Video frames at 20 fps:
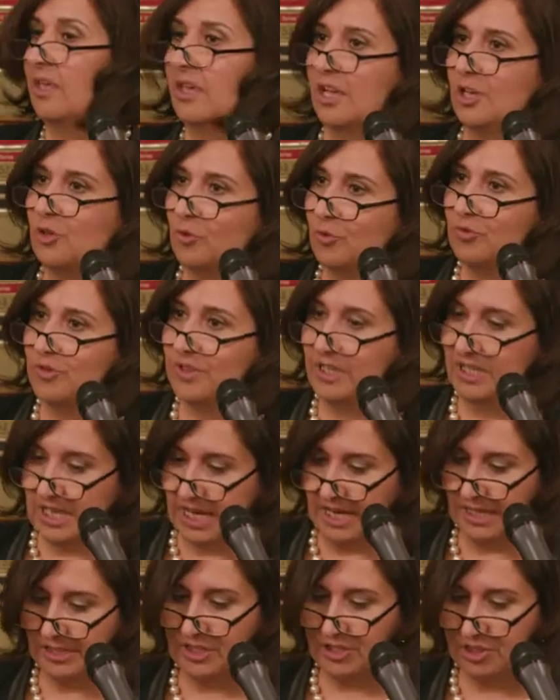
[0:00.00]
And over the
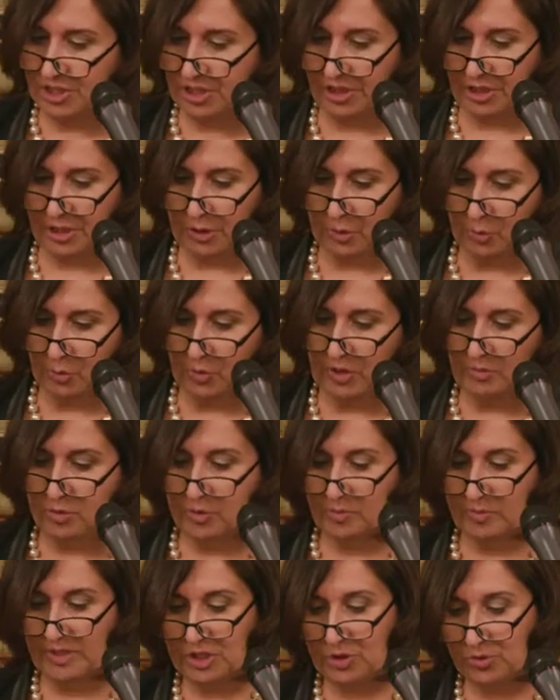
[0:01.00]
next year, we
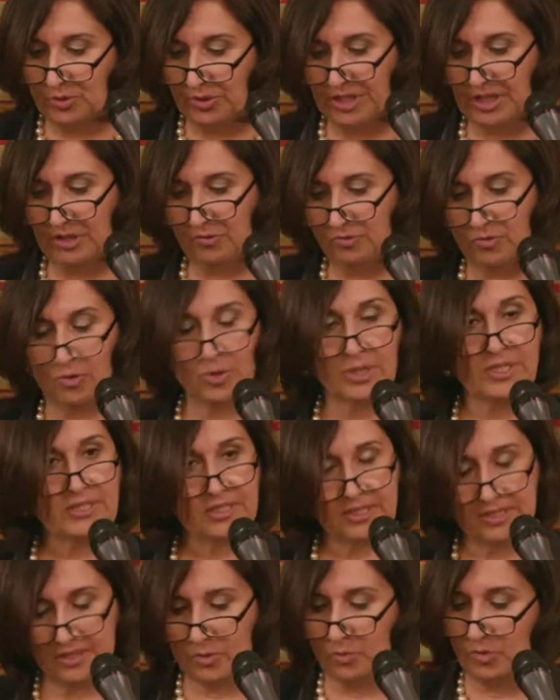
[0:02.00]
will be joining
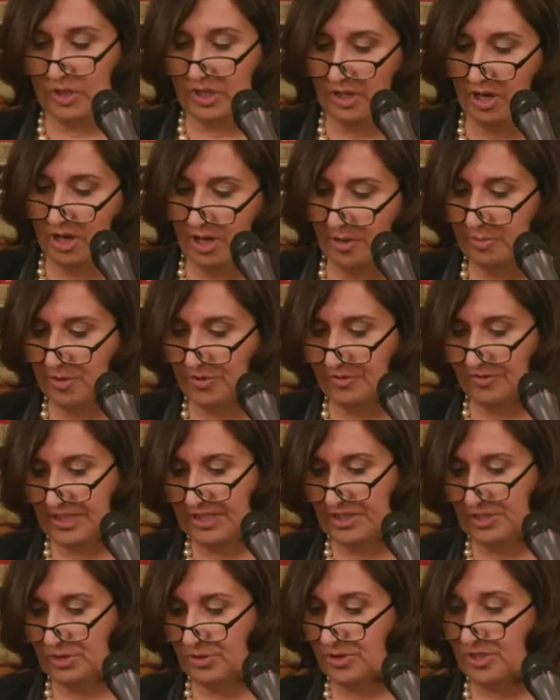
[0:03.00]
forces with law
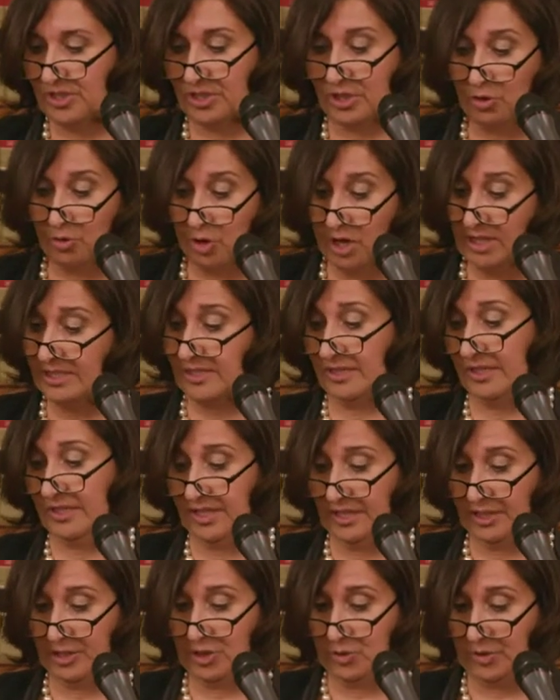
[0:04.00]
professors across the
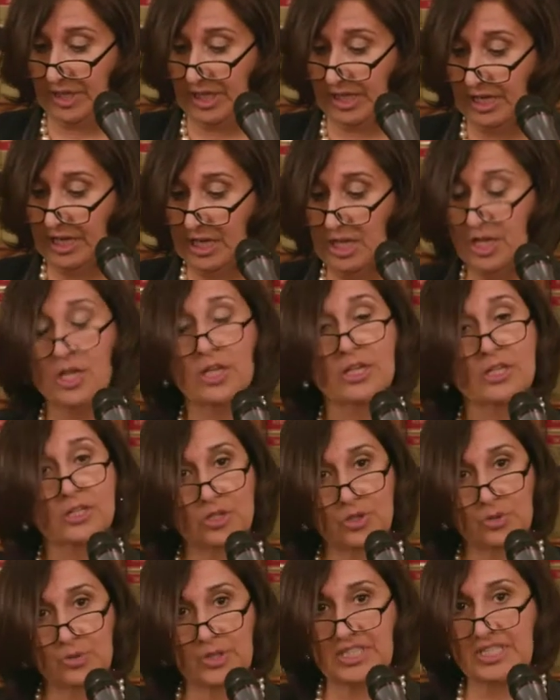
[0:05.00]
country
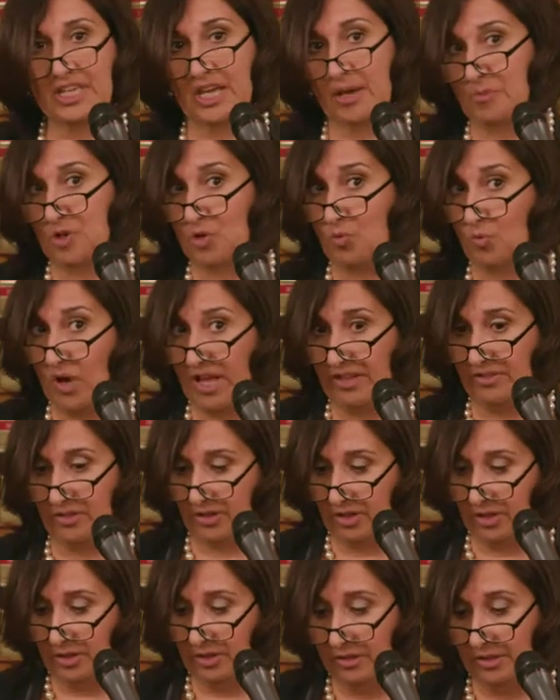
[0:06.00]
to examine
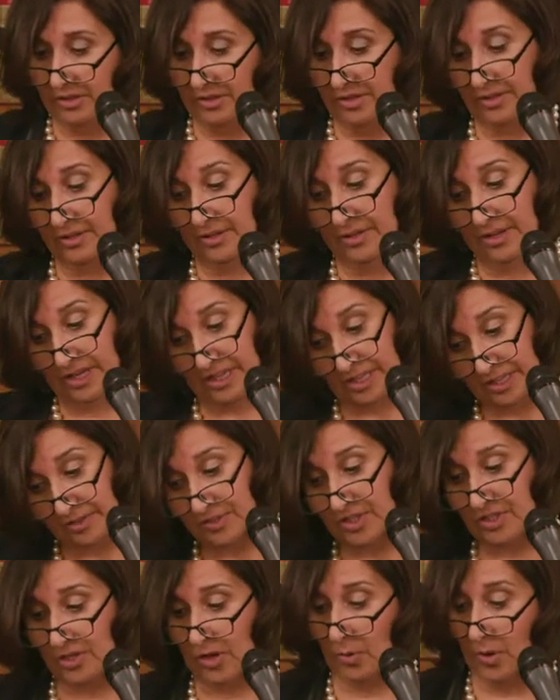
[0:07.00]
whether, and if
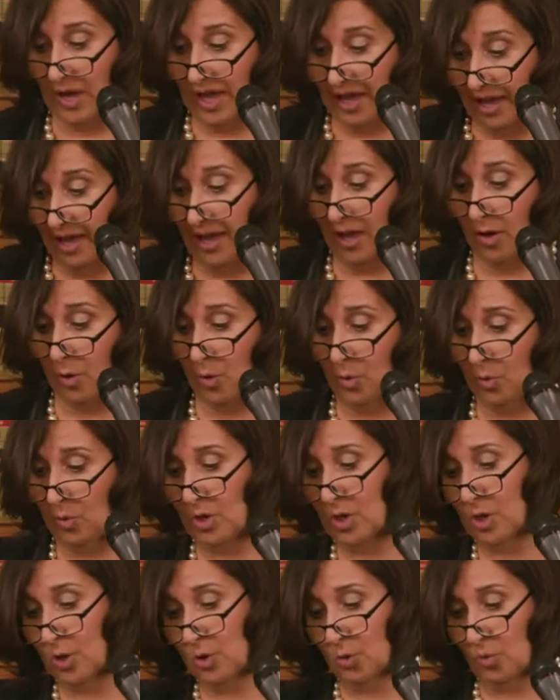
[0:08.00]
so, how,
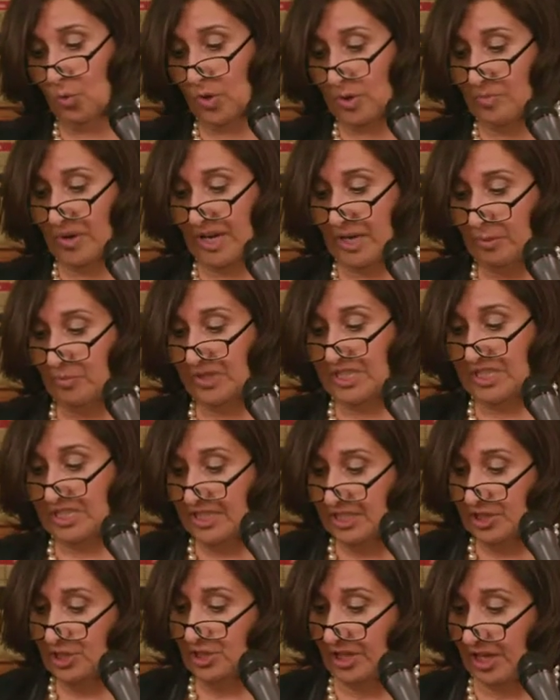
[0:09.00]
we might be
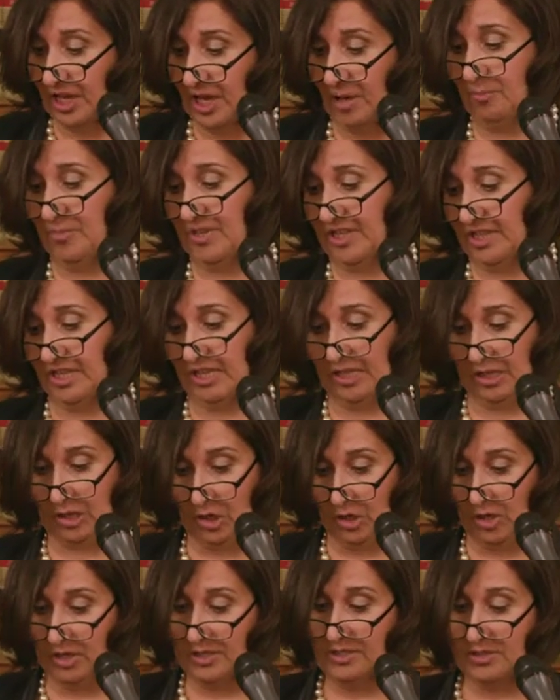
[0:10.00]
teaching empathy in
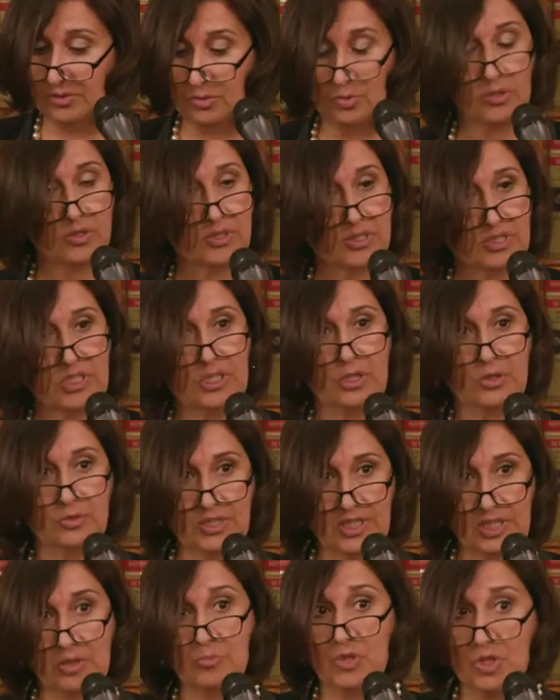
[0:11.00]
law schools
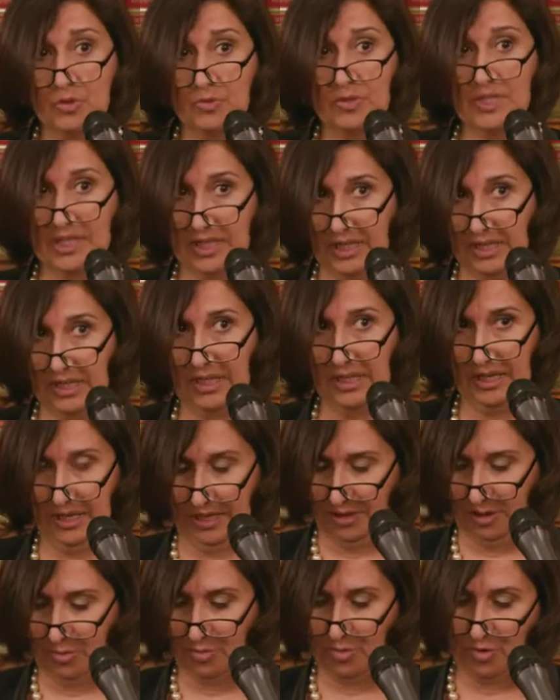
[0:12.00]
using music
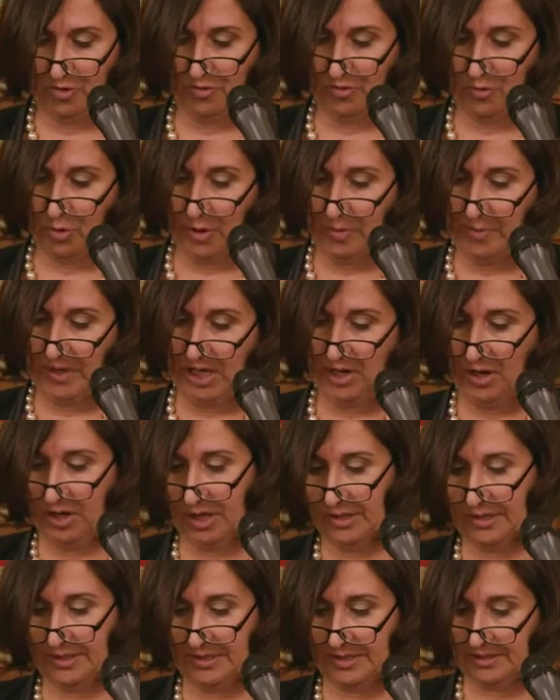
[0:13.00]
and the performing
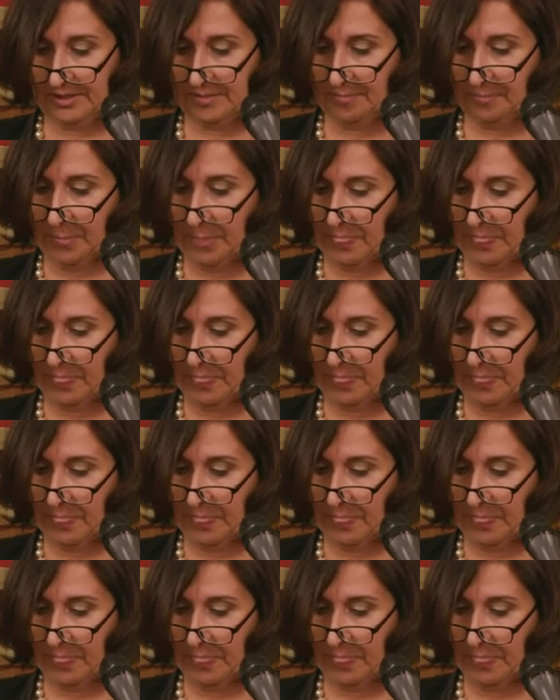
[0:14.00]
arts.